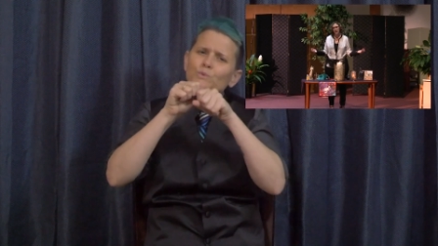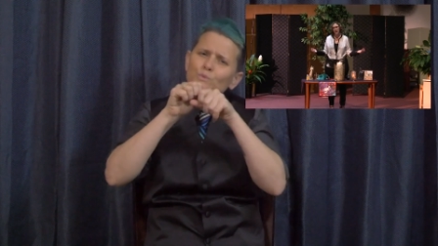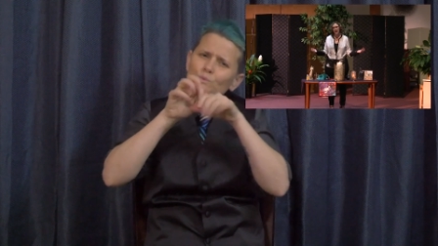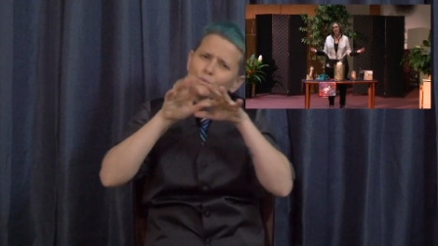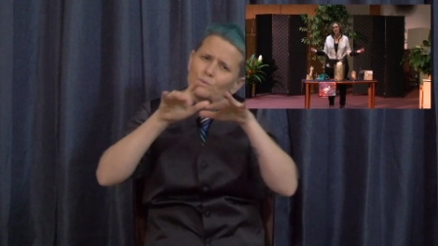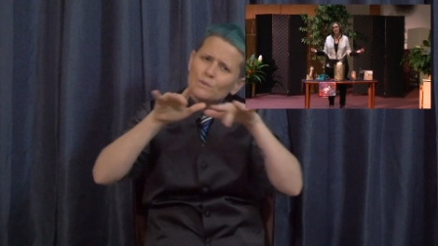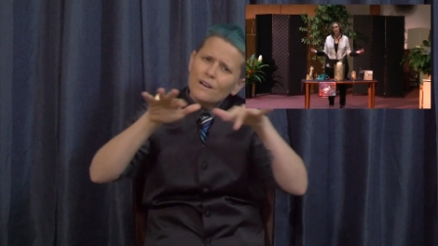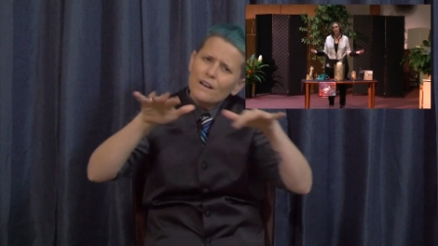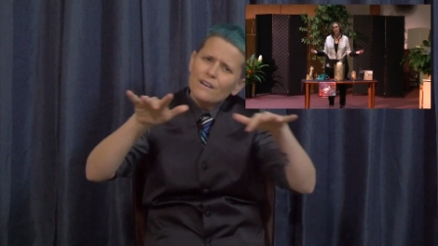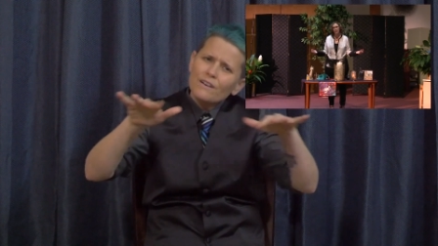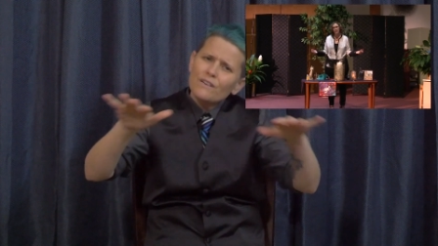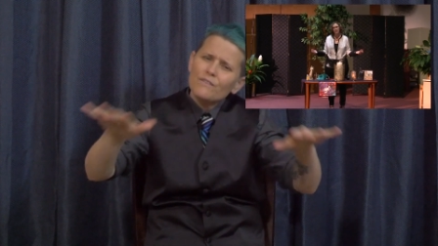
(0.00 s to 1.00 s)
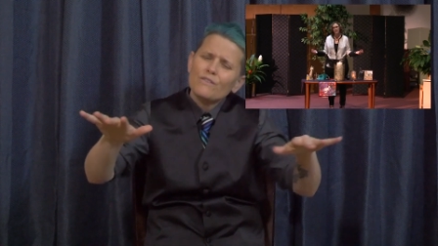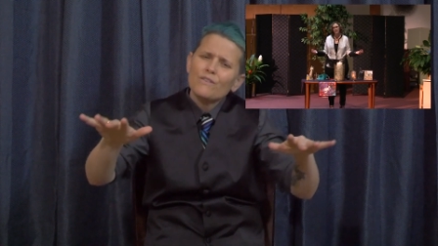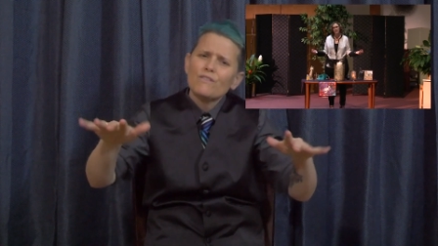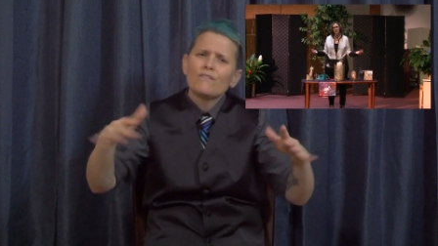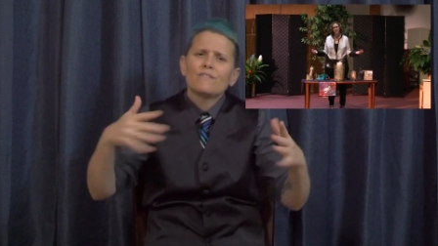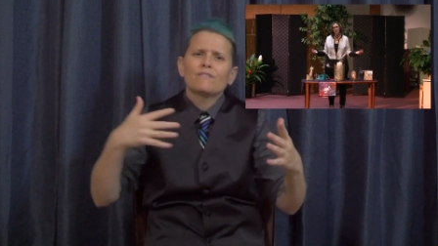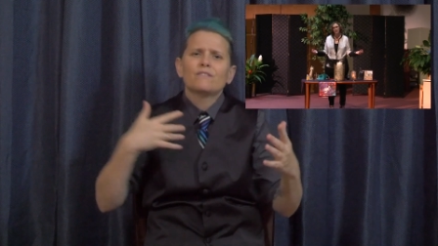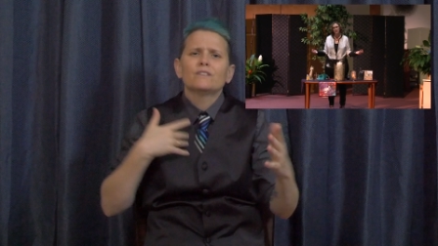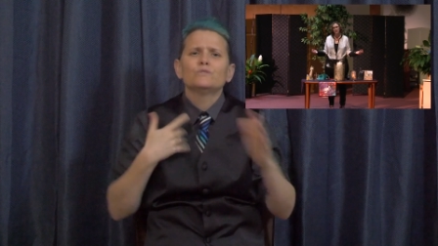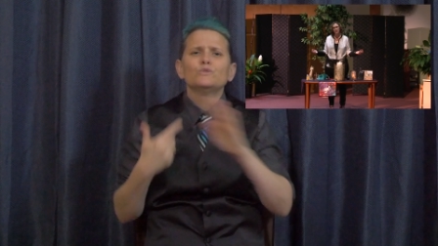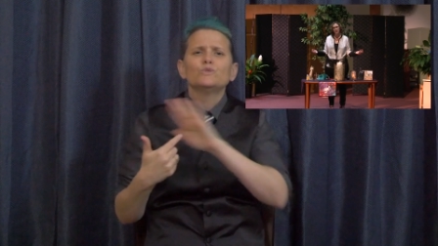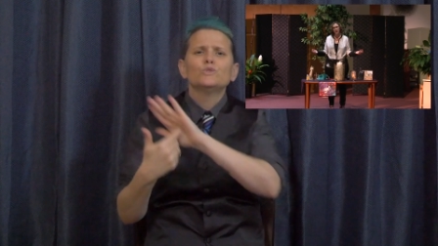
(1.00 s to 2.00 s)
as wholeness,
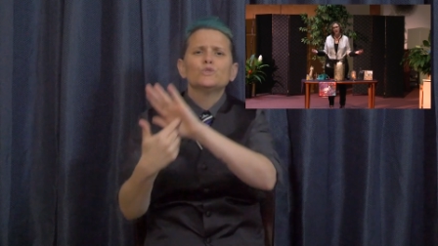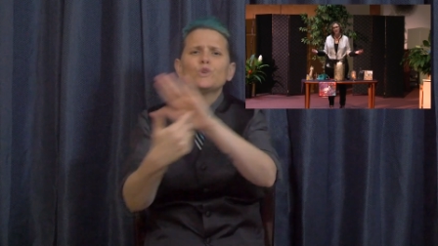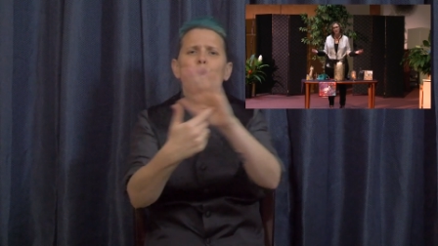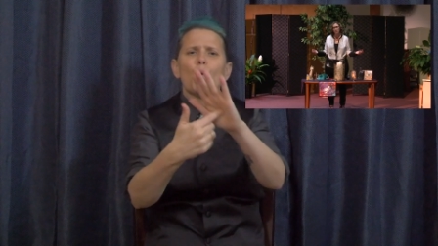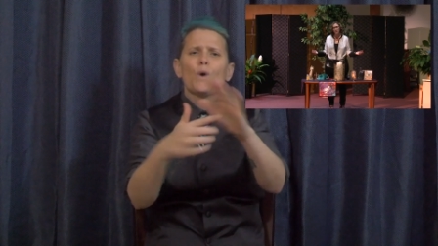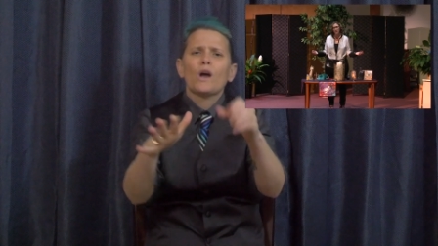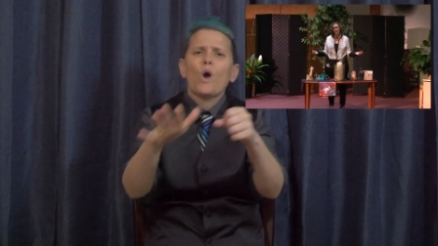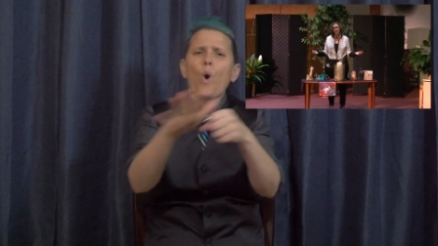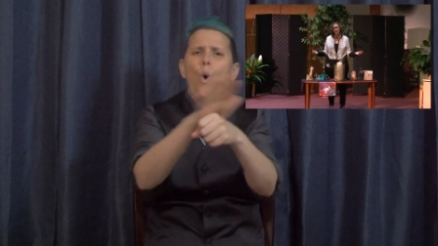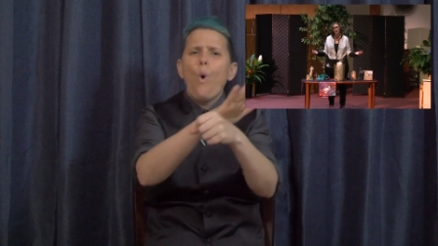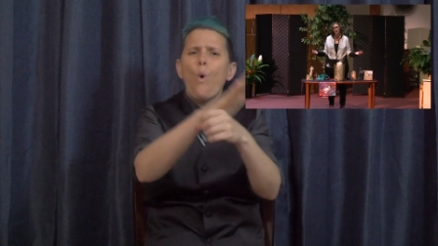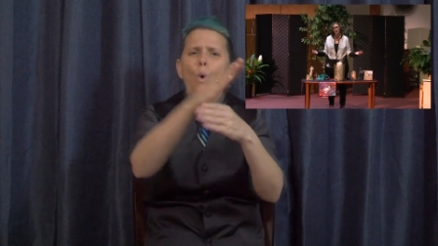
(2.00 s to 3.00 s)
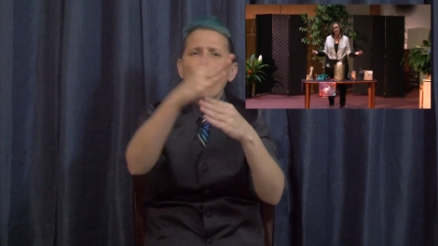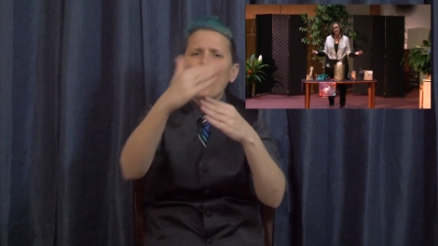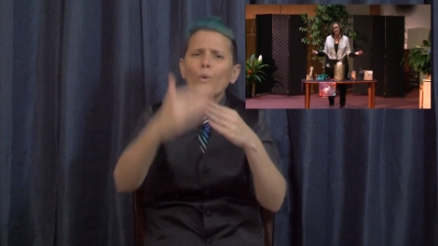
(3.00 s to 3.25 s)
as peace,